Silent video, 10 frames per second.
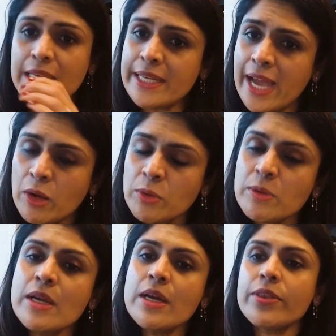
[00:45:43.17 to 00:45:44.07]
Now,
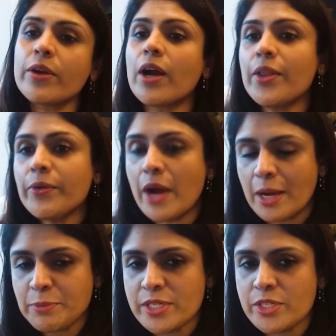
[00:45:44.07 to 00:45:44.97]
there are other
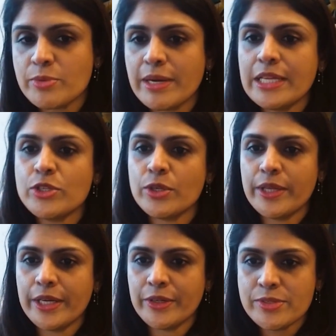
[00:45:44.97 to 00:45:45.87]
options, right? So
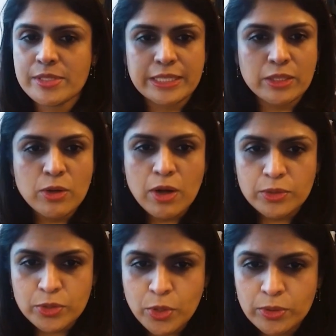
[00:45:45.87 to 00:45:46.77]
there's like the
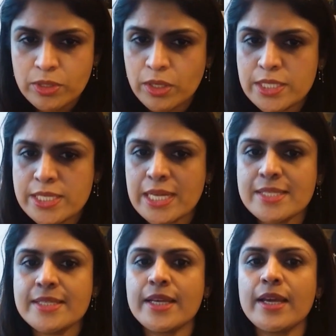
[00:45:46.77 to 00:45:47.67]
Cologuard
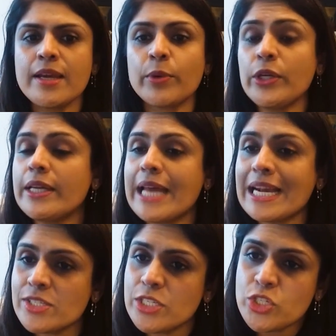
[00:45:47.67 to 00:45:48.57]
testing where it
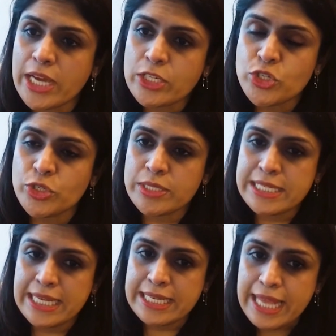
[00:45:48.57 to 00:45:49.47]
actually checks your
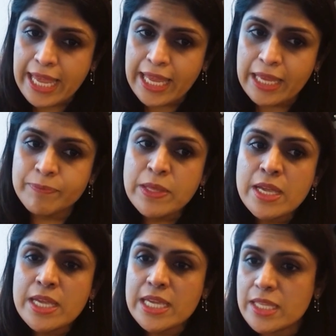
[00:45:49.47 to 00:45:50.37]
DNA
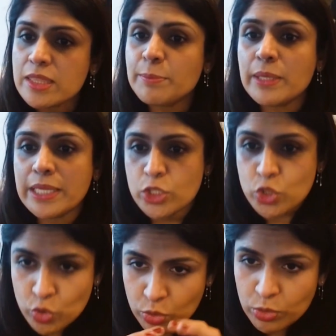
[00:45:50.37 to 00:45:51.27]
in the blood and
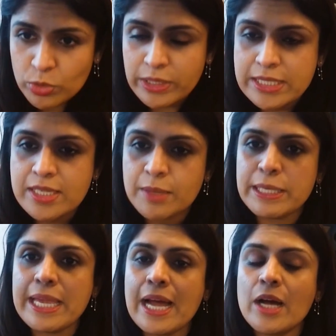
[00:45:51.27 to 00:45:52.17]
stool that's
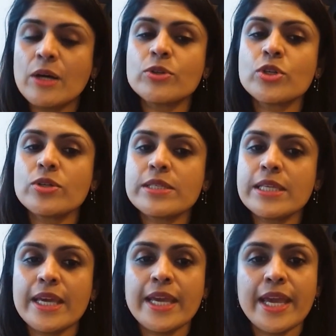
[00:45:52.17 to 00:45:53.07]
coming out to
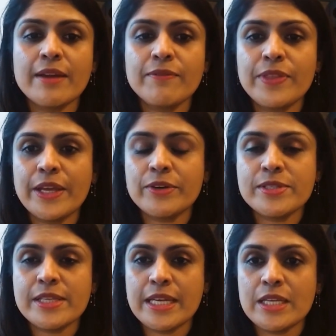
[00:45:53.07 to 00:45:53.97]
see if
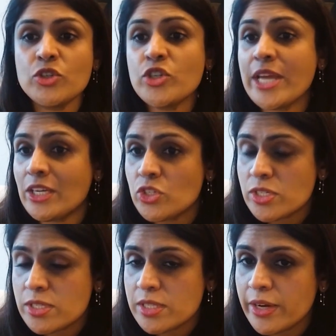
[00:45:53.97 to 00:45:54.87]
there's any
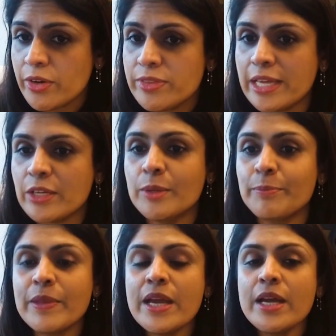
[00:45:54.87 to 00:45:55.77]
changes there that could
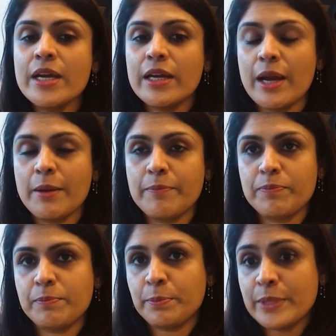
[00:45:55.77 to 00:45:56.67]

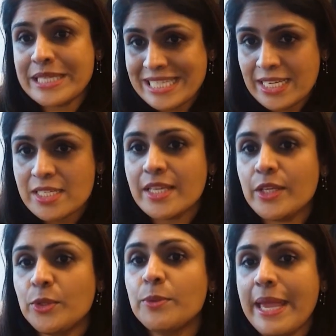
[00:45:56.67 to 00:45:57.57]
predict that
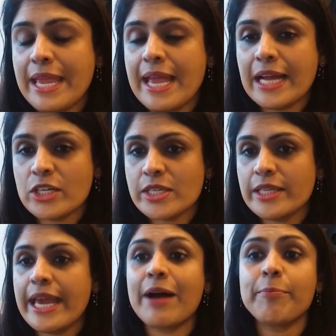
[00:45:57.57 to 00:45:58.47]
you may
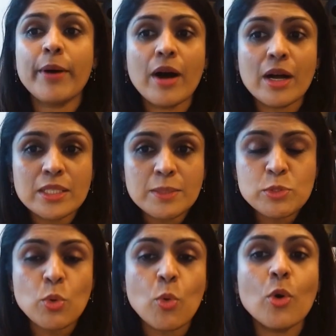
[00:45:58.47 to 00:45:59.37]
actually have
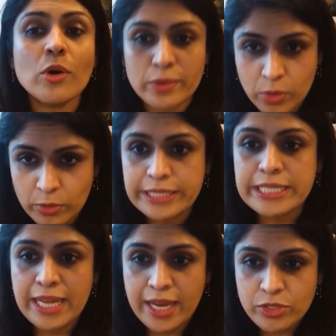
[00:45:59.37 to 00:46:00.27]
polyps or
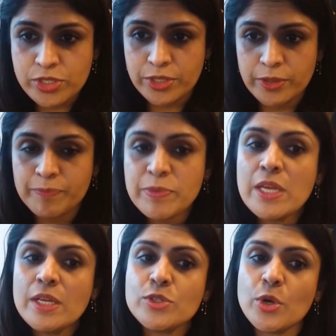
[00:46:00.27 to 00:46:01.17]
colon cancer.
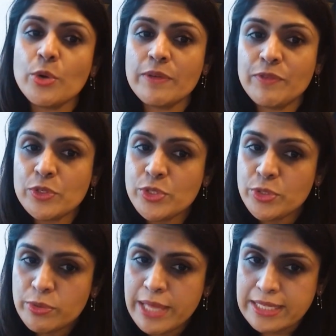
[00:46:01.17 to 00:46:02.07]
So if you
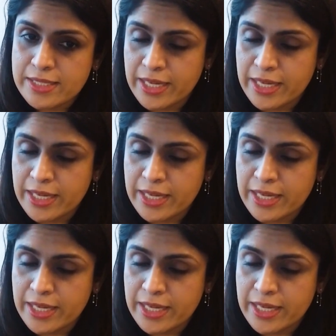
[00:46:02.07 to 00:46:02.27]
do that